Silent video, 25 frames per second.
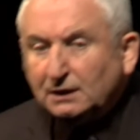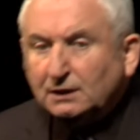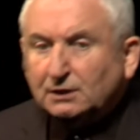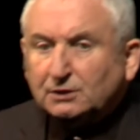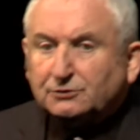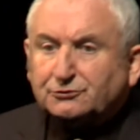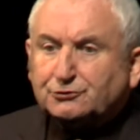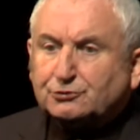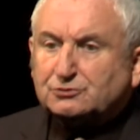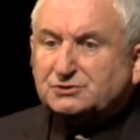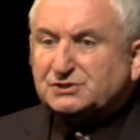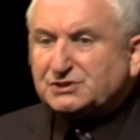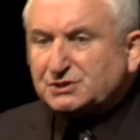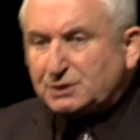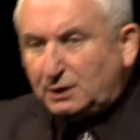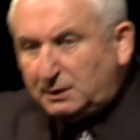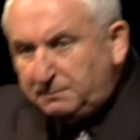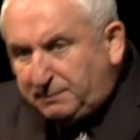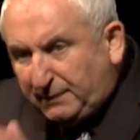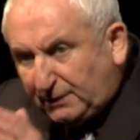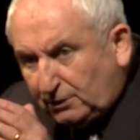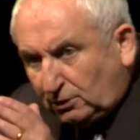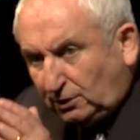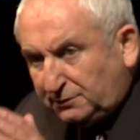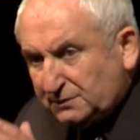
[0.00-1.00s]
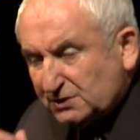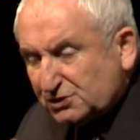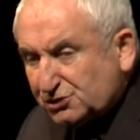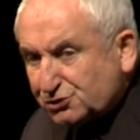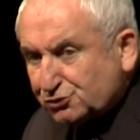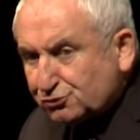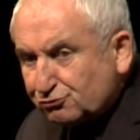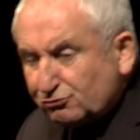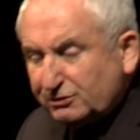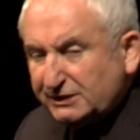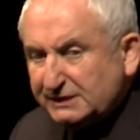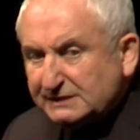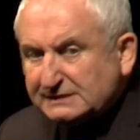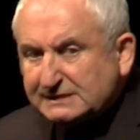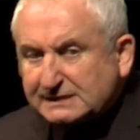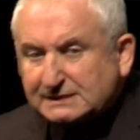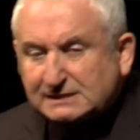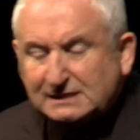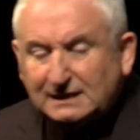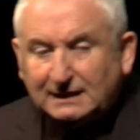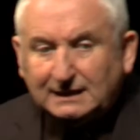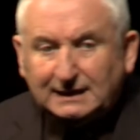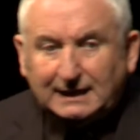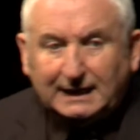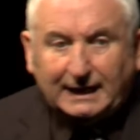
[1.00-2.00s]
through sleeping on the streets,
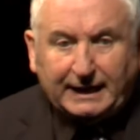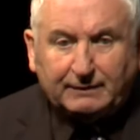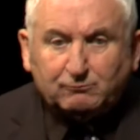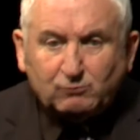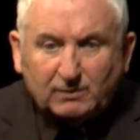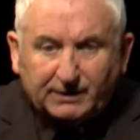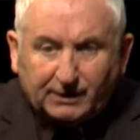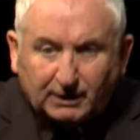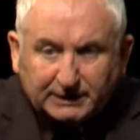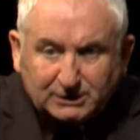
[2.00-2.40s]
and when I